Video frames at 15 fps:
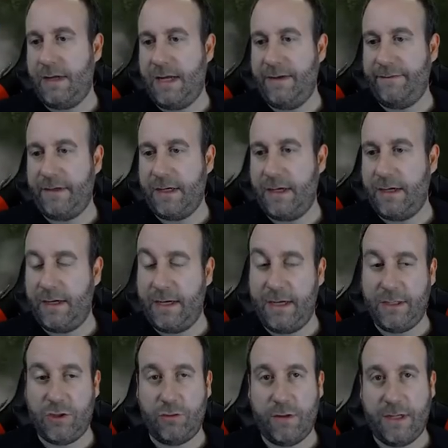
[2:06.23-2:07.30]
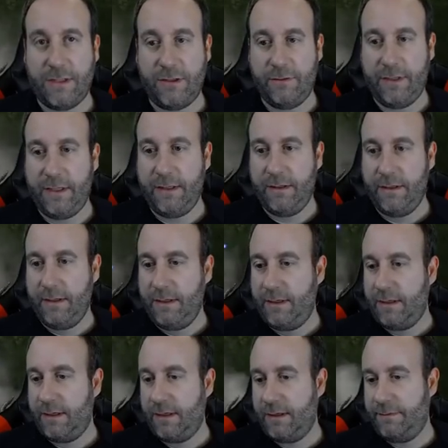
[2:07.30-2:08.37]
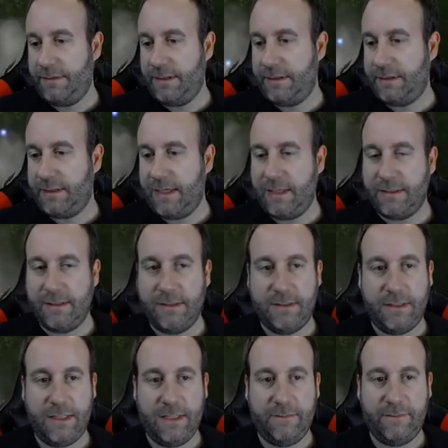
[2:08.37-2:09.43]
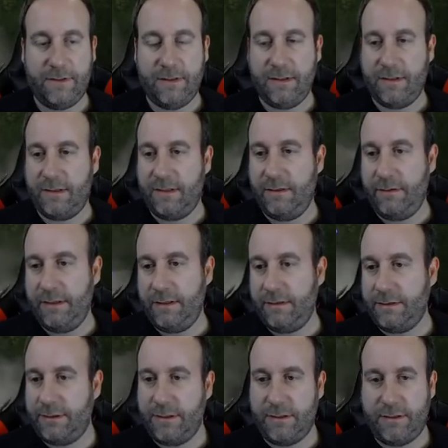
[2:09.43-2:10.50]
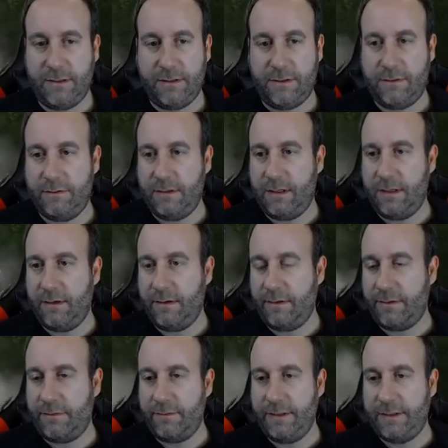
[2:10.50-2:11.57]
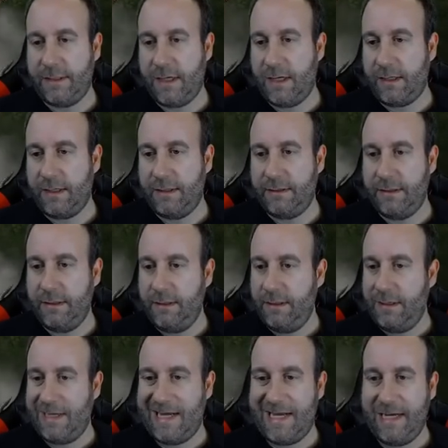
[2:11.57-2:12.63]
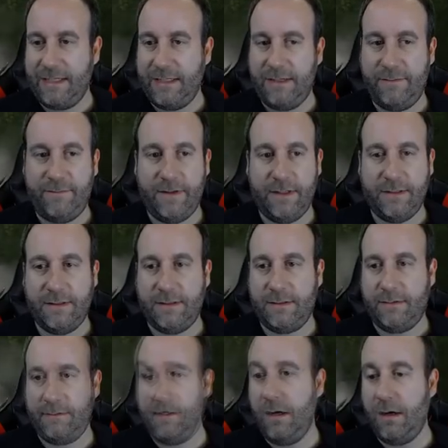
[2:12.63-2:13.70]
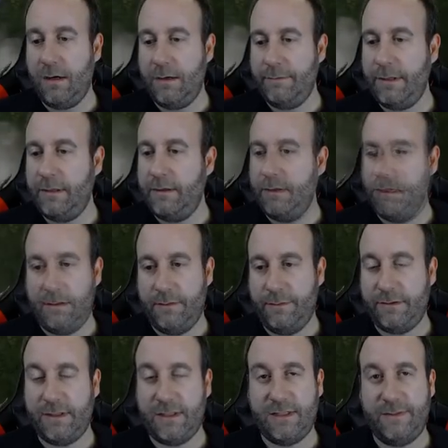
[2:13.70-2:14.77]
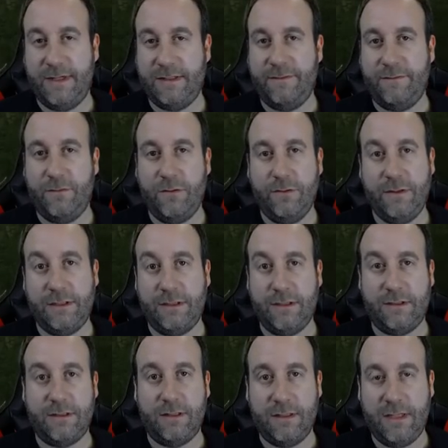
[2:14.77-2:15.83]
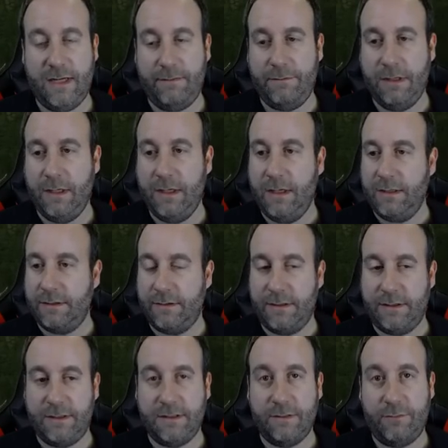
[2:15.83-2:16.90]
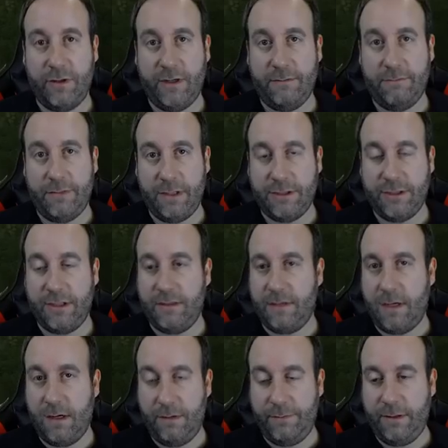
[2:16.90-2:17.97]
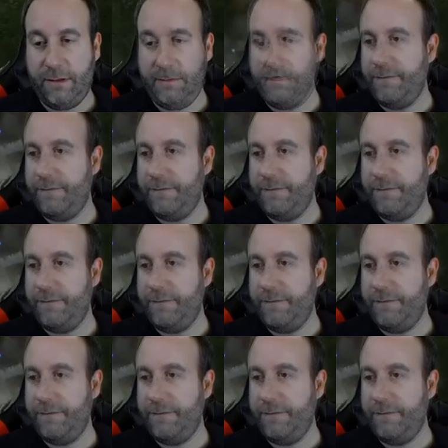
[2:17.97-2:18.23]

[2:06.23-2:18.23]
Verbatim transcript: I've got a Treachery. Um, this isn't even ethereal, it's just a, uh, a three socket, high defense, armor. The most expensive rune is just a lem, so this is a pretty budget armor.